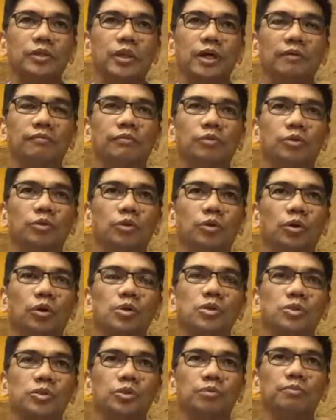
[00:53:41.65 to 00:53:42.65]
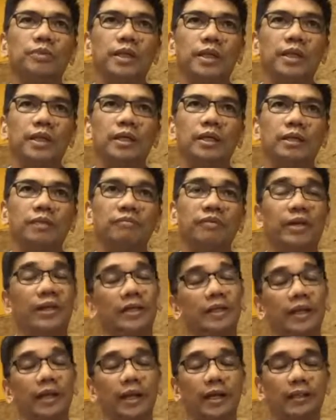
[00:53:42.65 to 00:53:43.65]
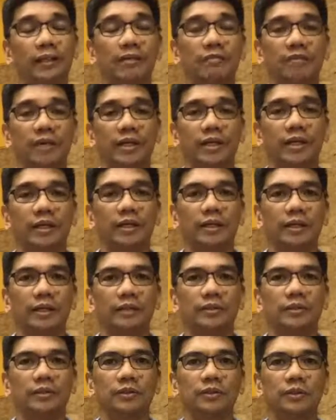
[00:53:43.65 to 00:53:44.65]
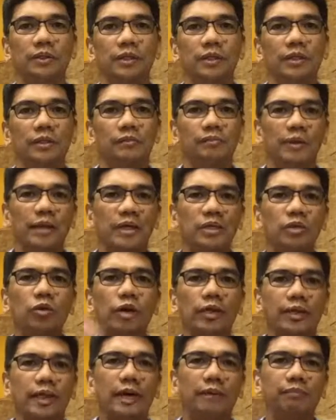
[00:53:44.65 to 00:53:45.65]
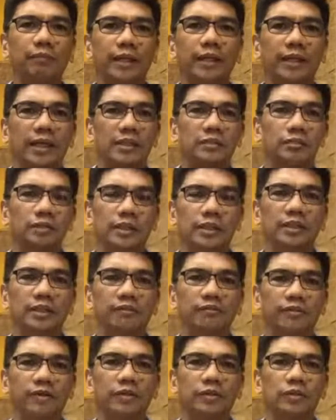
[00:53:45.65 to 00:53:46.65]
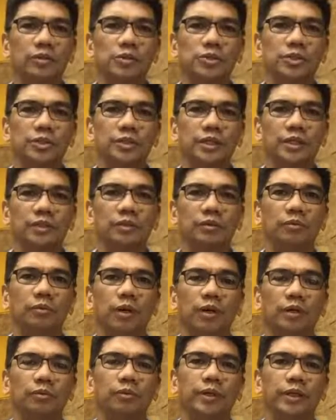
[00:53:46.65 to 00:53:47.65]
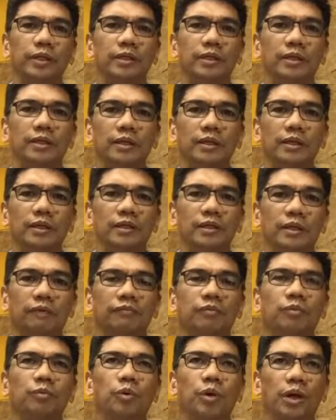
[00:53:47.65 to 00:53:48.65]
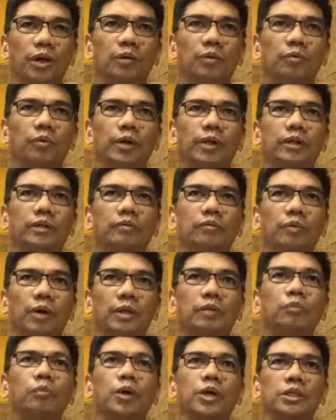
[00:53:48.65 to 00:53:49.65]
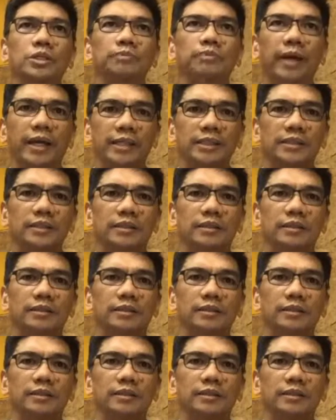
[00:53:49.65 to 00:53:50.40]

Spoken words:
you have to also be very direct and very clear. So parang you adapt, I guess, with the different cultures that you work with. You have to work with what works best.